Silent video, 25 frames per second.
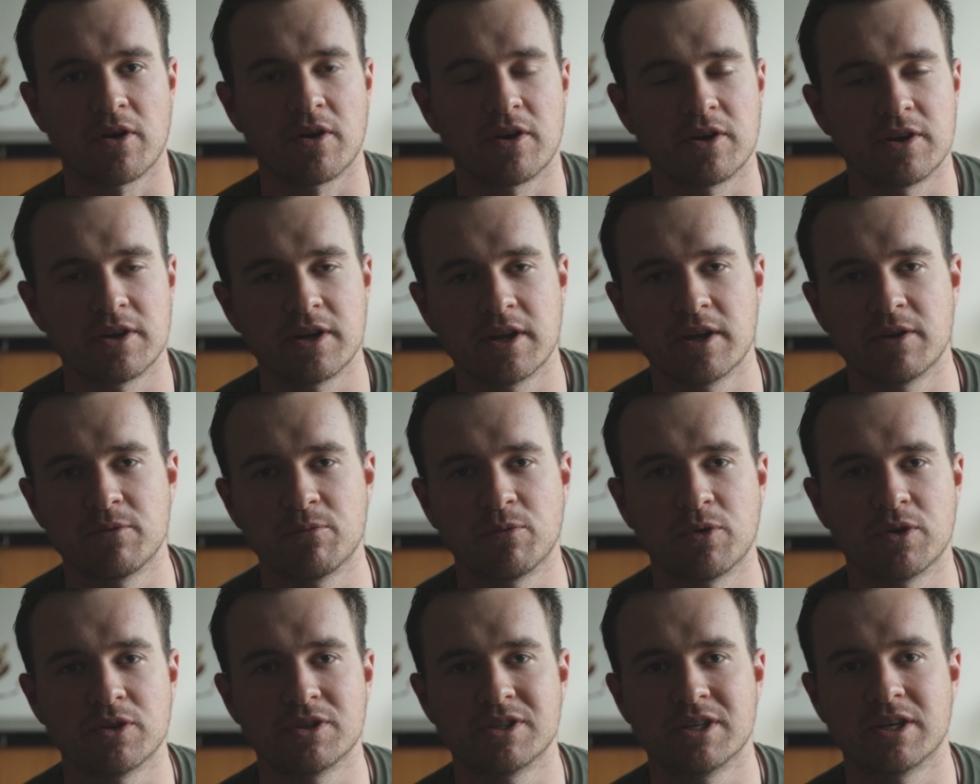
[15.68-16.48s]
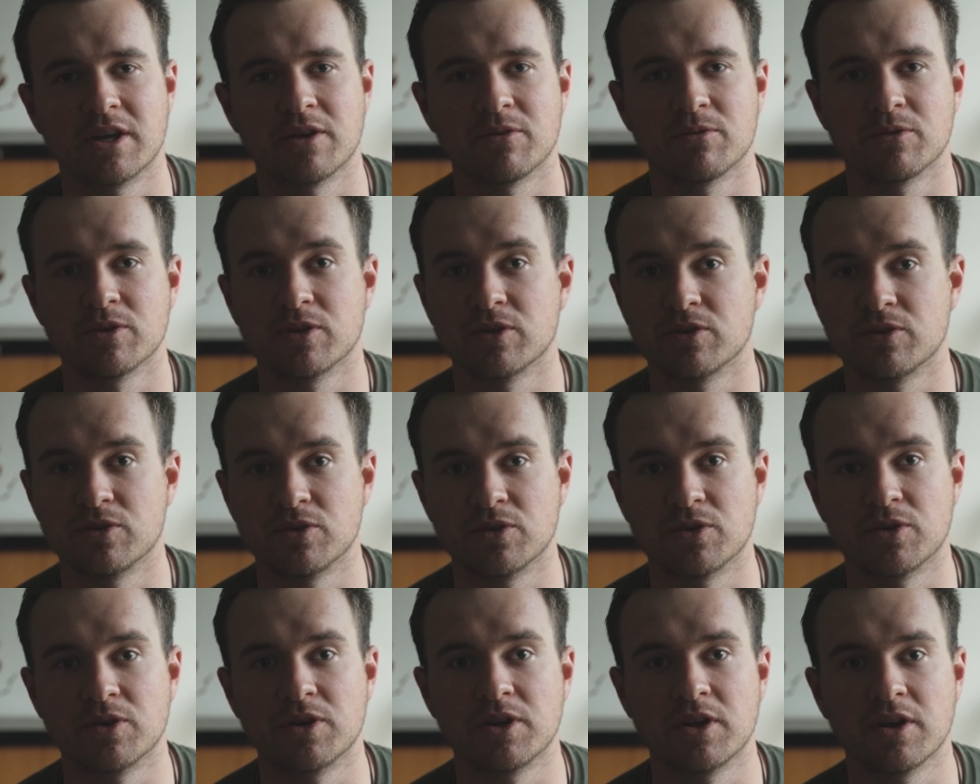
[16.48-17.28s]
on and want to get really
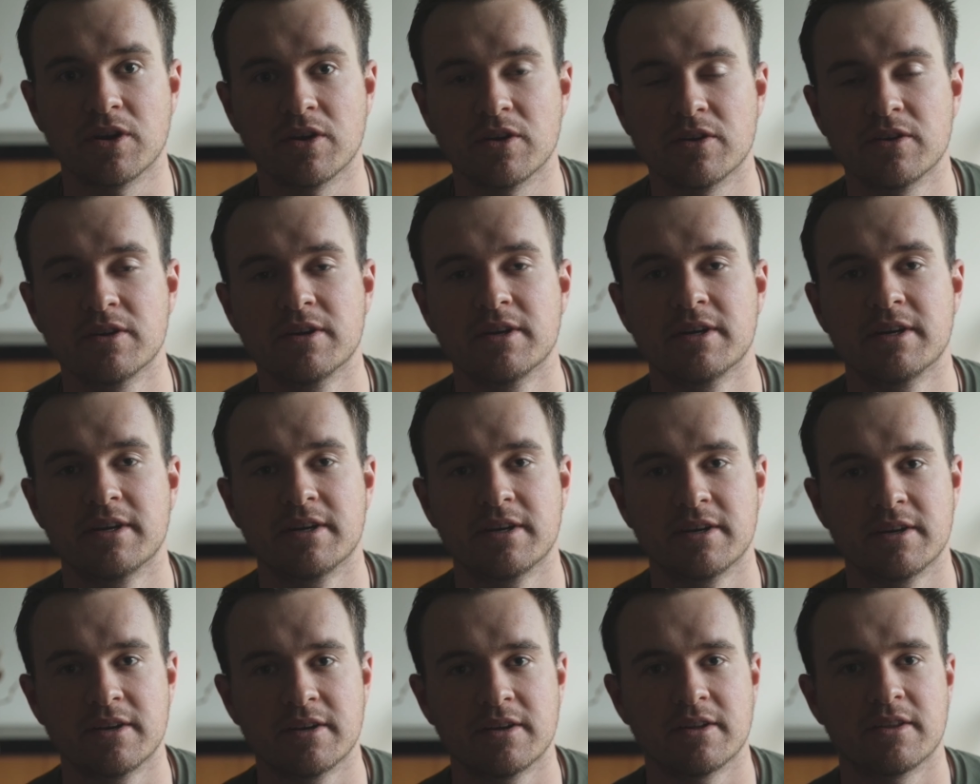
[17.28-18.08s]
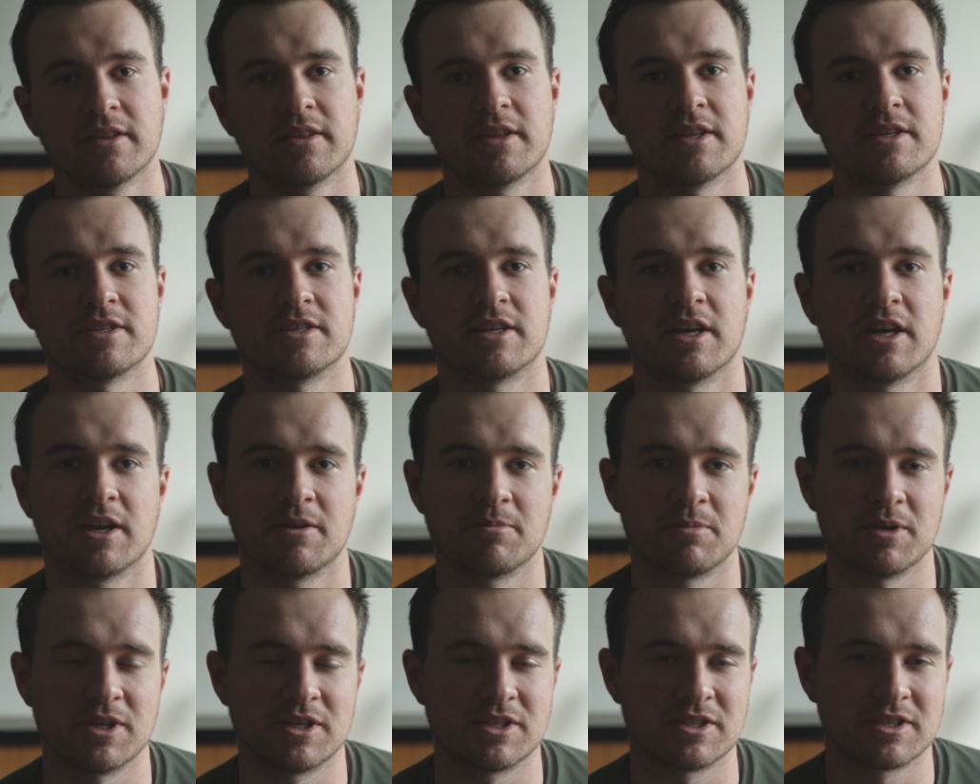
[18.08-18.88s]
good audio, there's going
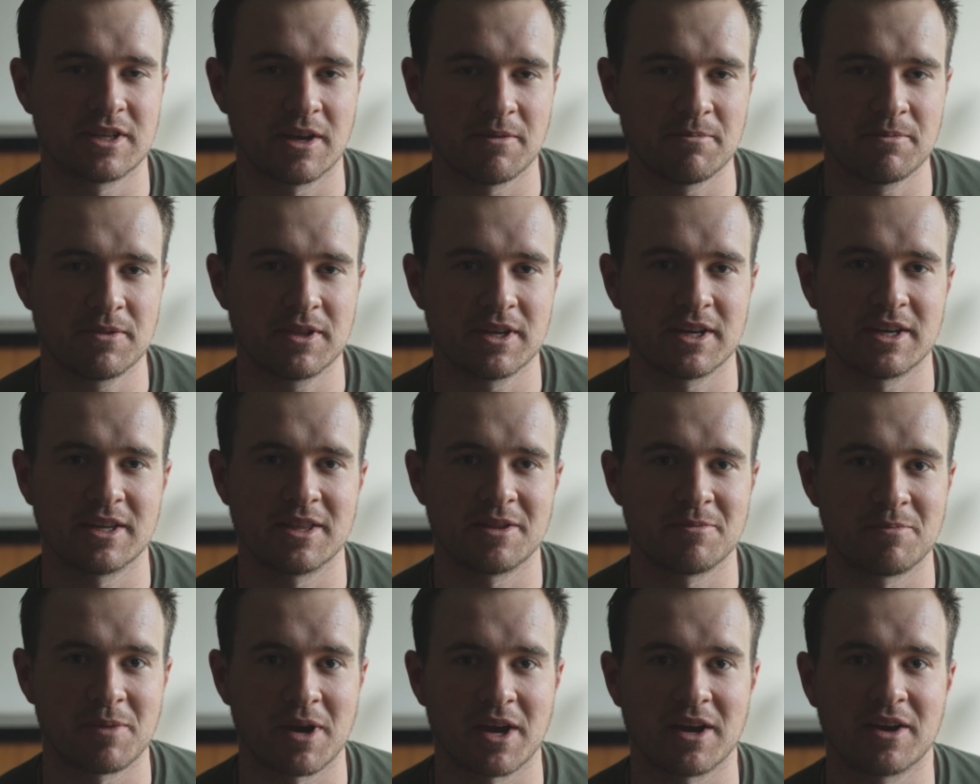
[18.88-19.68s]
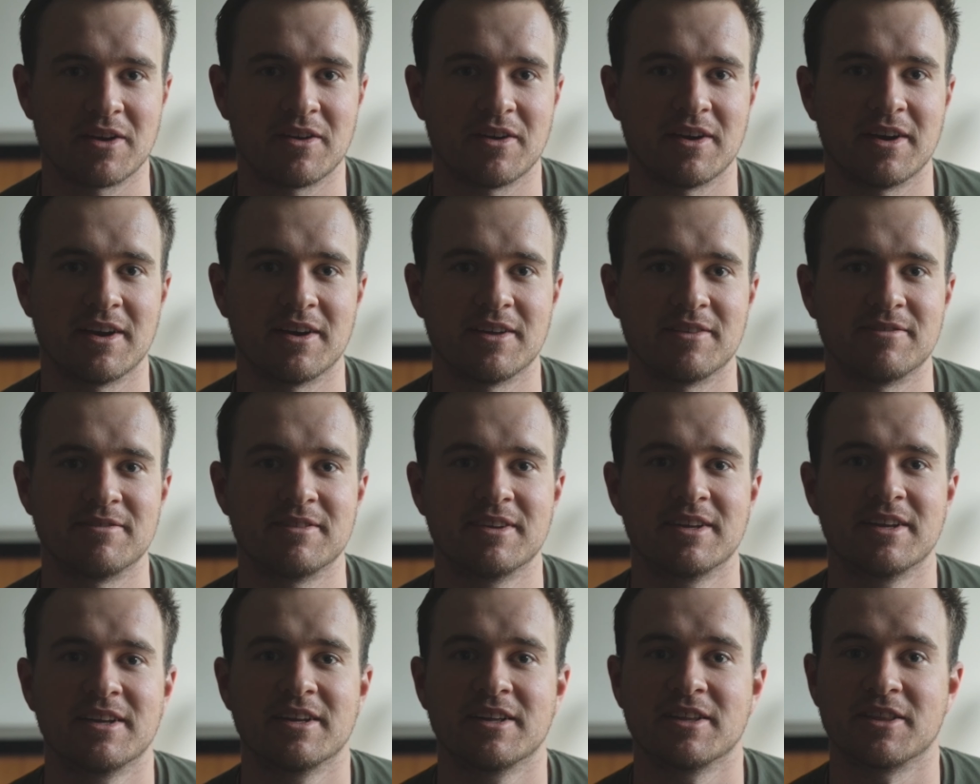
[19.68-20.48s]
to be something in the
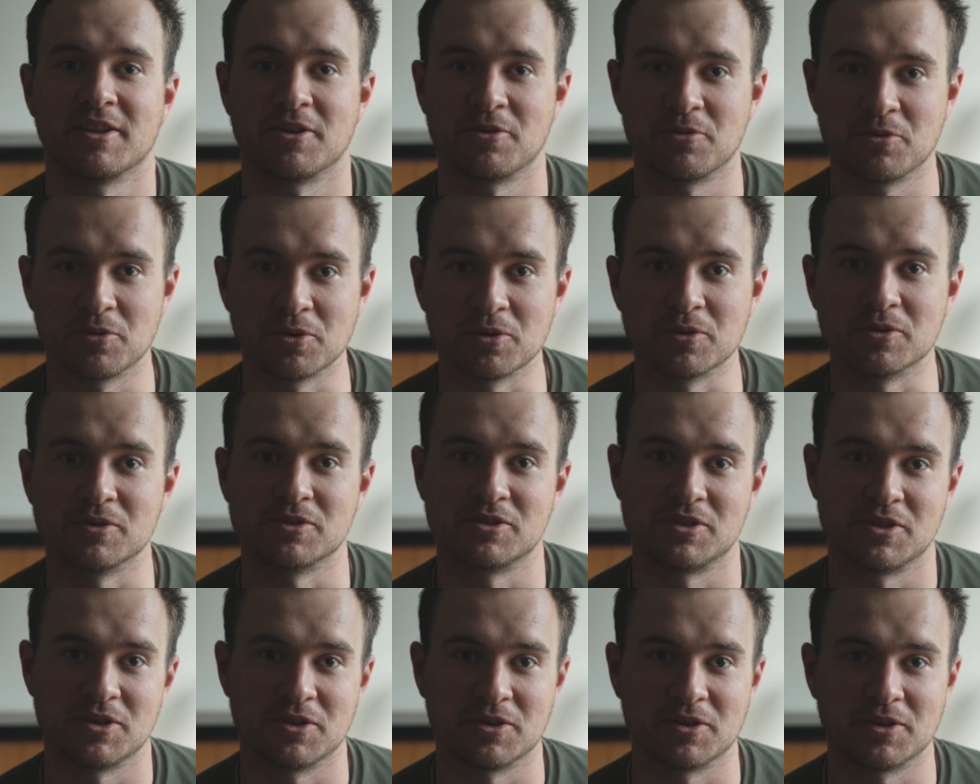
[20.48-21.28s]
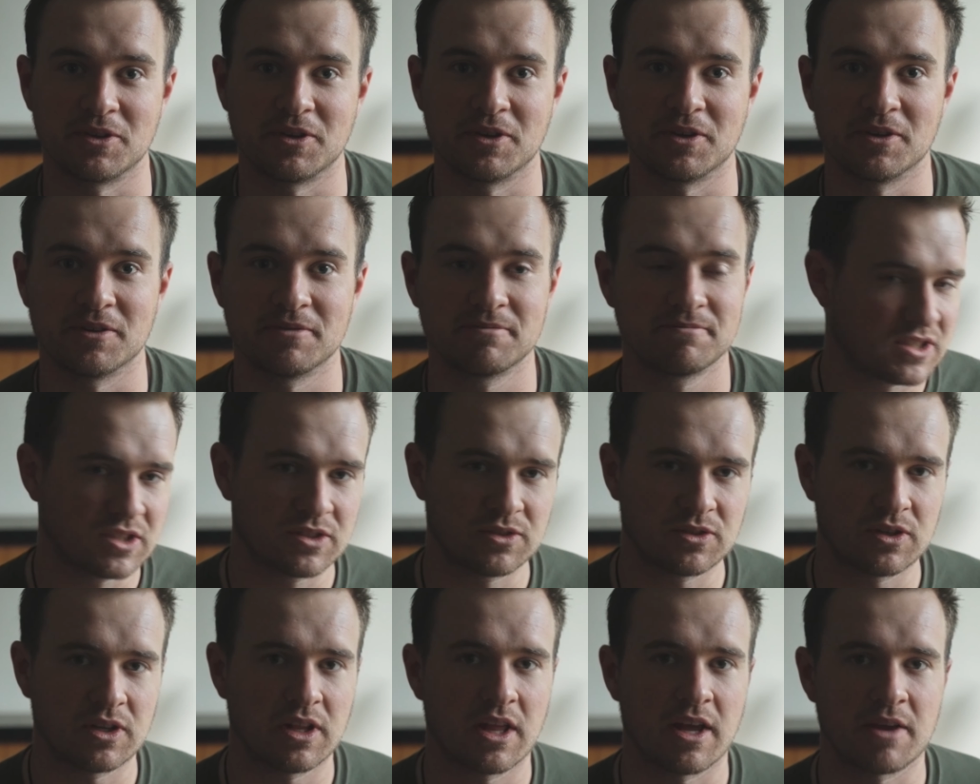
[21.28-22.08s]
background that ruins the audio. It's
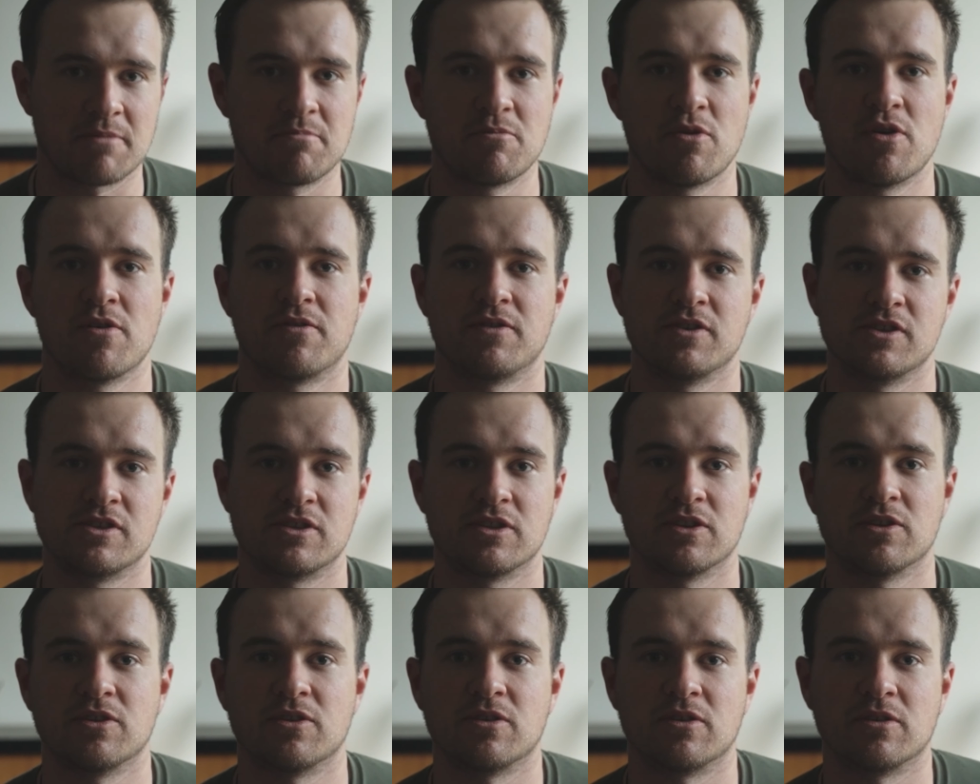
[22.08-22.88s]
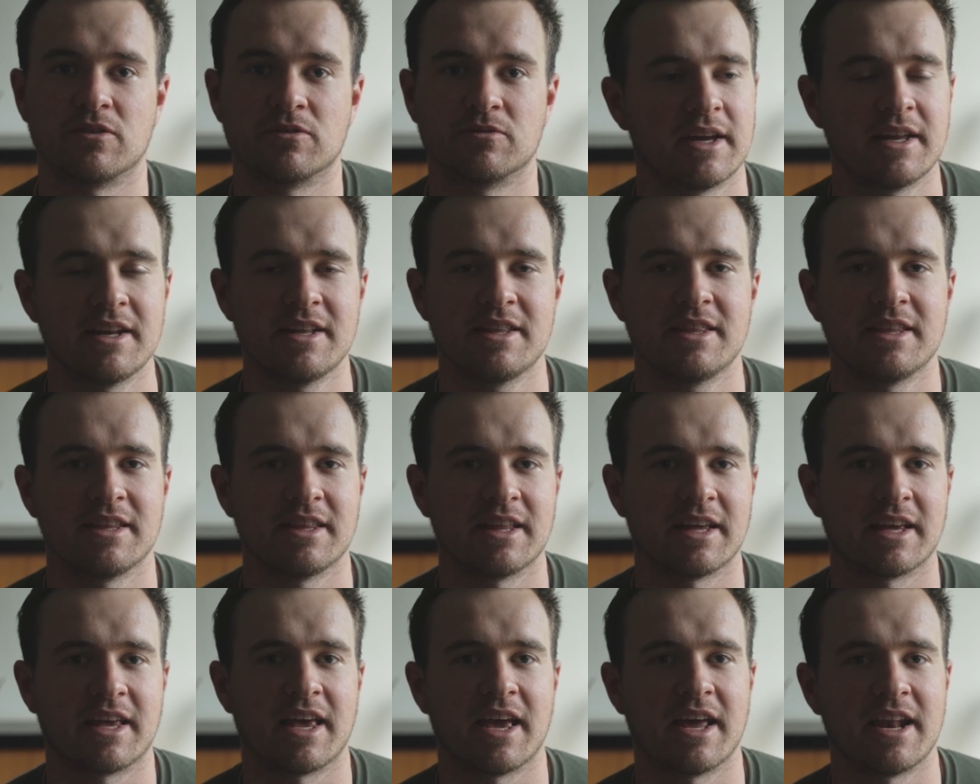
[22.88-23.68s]
sort of like Murphy's Law. Anything
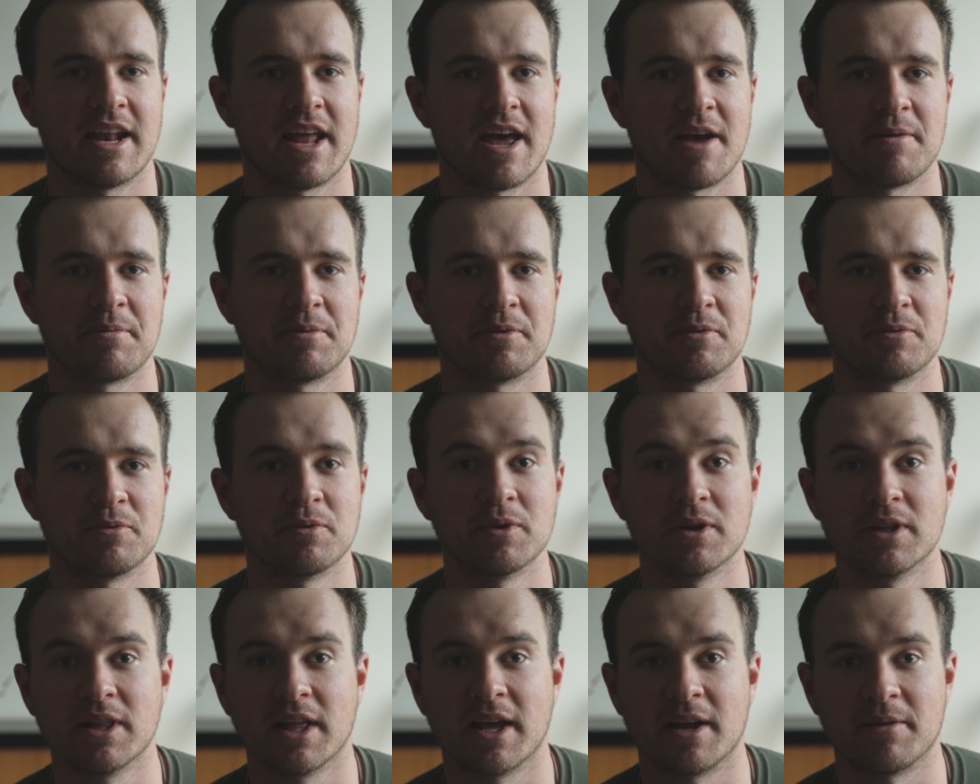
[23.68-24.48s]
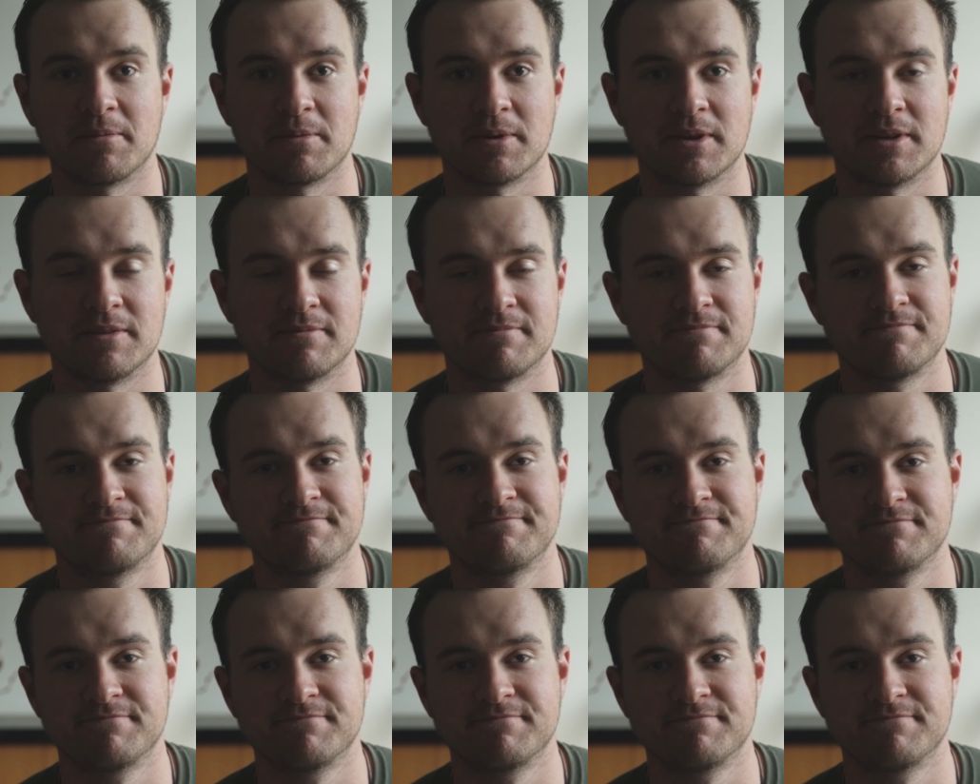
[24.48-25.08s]
that can happen will happen.